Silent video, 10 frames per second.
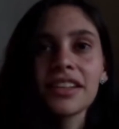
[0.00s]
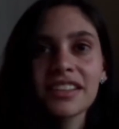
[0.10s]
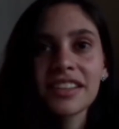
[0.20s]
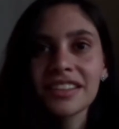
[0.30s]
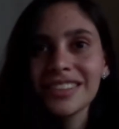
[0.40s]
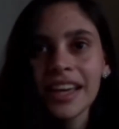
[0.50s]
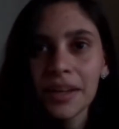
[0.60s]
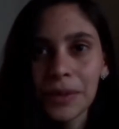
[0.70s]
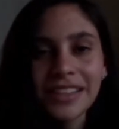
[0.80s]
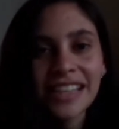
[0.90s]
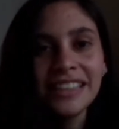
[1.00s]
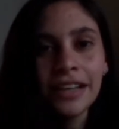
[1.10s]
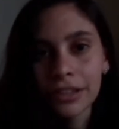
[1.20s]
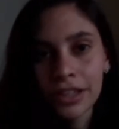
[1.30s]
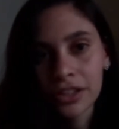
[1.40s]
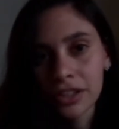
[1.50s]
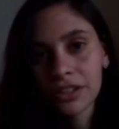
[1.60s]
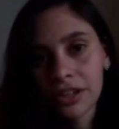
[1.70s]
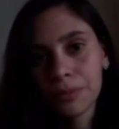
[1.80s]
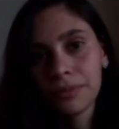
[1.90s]
yeah, because I never got
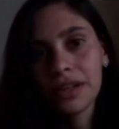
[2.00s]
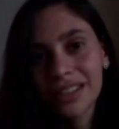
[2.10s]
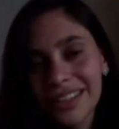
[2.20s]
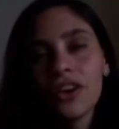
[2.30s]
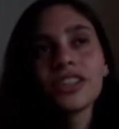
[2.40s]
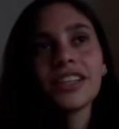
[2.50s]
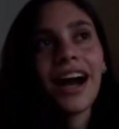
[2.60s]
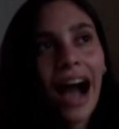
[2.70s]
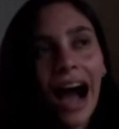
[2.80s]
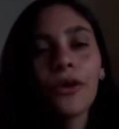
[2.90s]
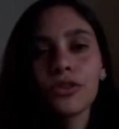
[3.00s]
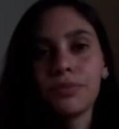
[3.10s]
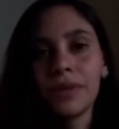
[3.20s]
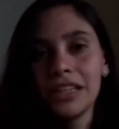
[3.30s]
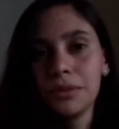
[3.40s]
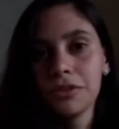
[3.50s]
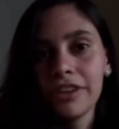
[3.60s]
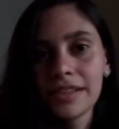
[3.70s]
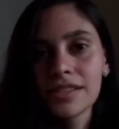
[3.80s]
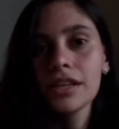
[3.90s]
out of my emo
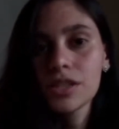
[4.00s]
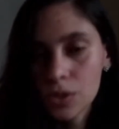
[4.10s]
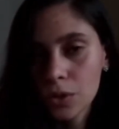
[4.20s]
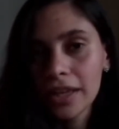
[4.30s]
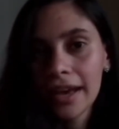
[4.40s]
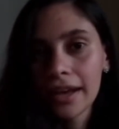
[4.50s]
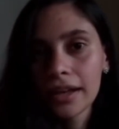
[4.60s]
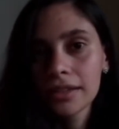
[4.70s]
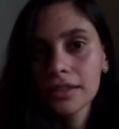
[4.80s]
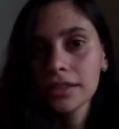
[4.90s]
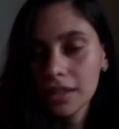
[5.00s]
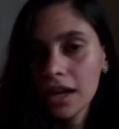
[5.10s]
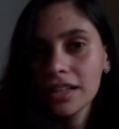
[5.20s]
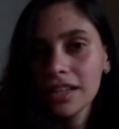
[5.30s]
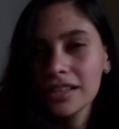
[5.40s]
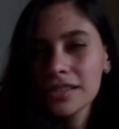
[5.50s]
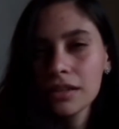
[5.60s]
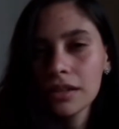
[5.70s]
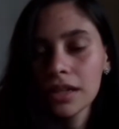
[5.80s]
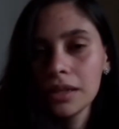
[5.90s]
phase. So yeah, it's not
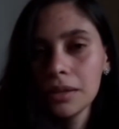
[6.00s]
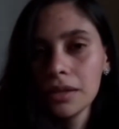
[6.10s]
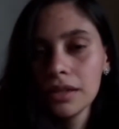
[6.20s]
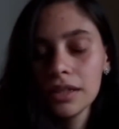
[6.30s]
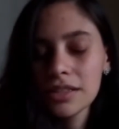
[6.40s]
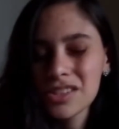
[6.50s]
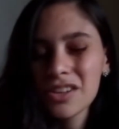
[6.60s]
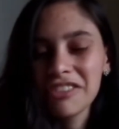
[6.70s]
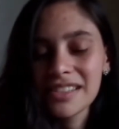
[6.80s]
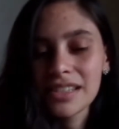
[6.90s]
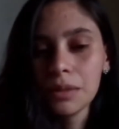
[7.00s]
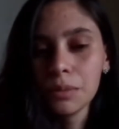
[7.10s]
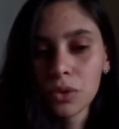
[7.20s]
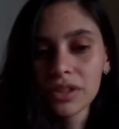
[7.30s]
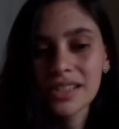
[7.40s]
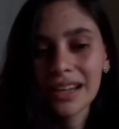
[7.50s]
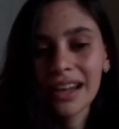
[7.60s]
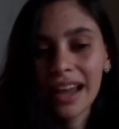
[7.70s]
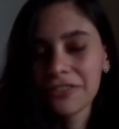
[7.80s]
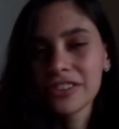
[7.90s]
a phase anymore. It's a
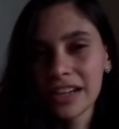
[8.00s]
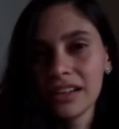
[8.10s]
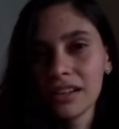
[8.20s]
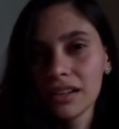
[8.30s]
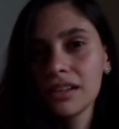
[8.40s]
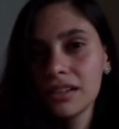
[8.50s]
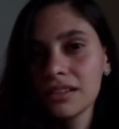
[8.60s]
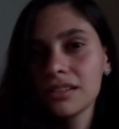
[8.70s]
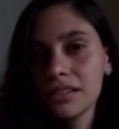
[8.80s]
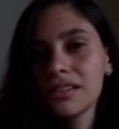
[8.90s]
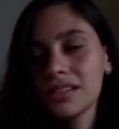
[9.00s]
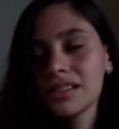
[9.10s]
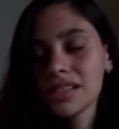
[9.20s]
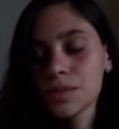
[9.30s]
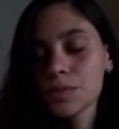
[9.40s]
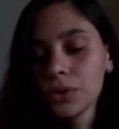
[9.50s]
lifestyle at this point,